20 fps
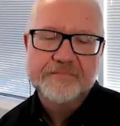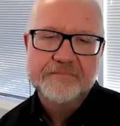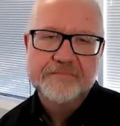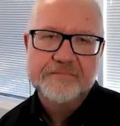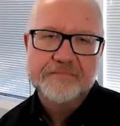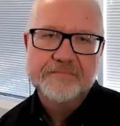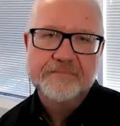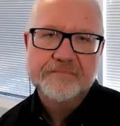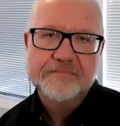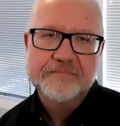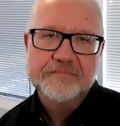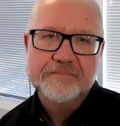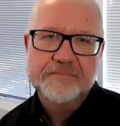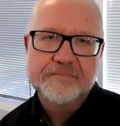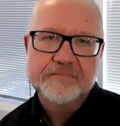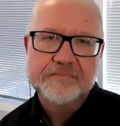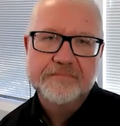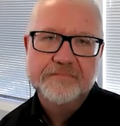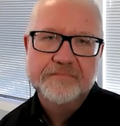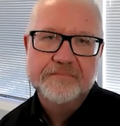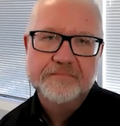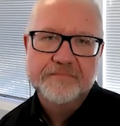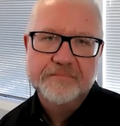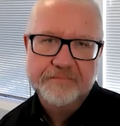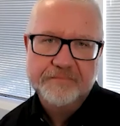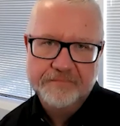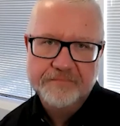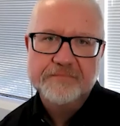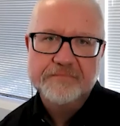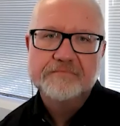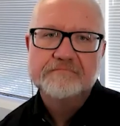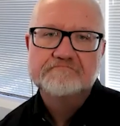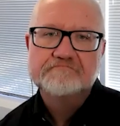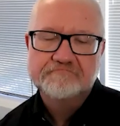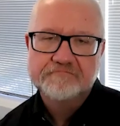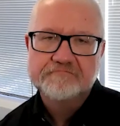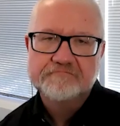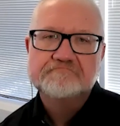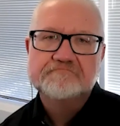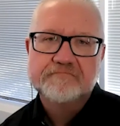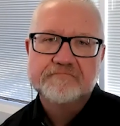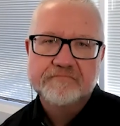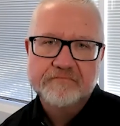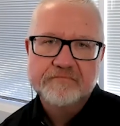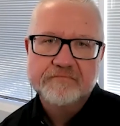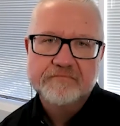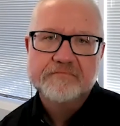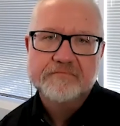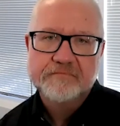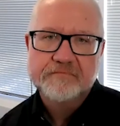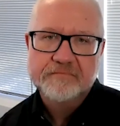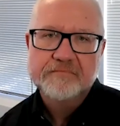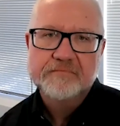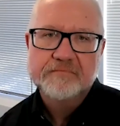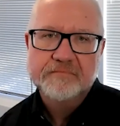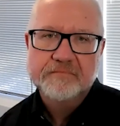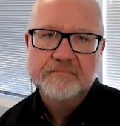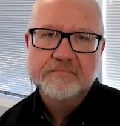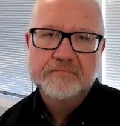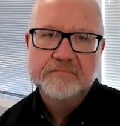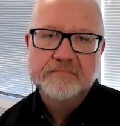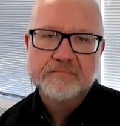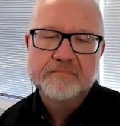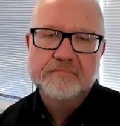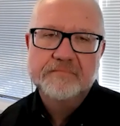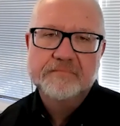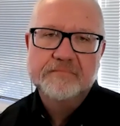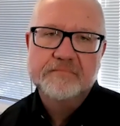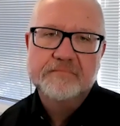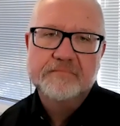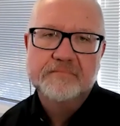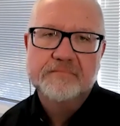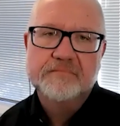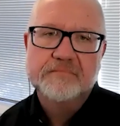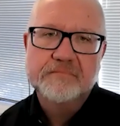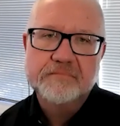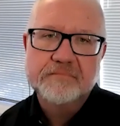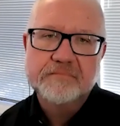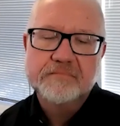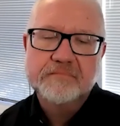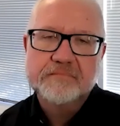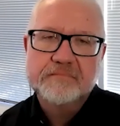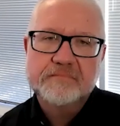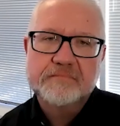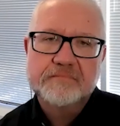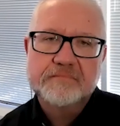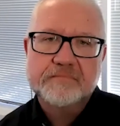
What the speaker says: The person shown says nothing.